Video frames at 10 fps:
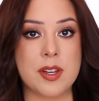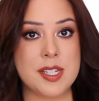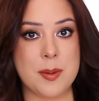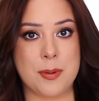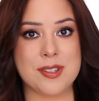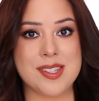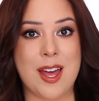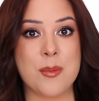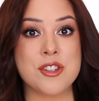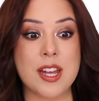a deeper
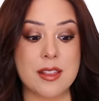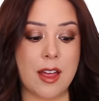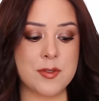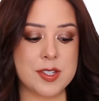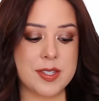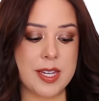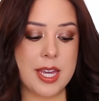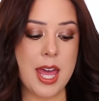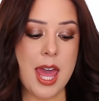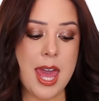set, which I love to
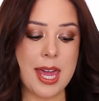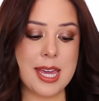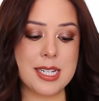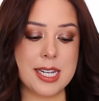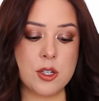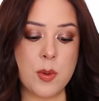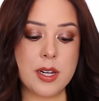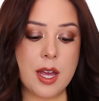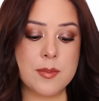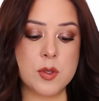see. And each
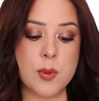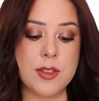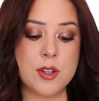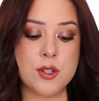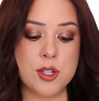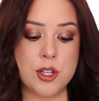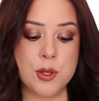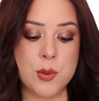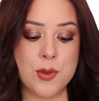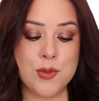one comes with two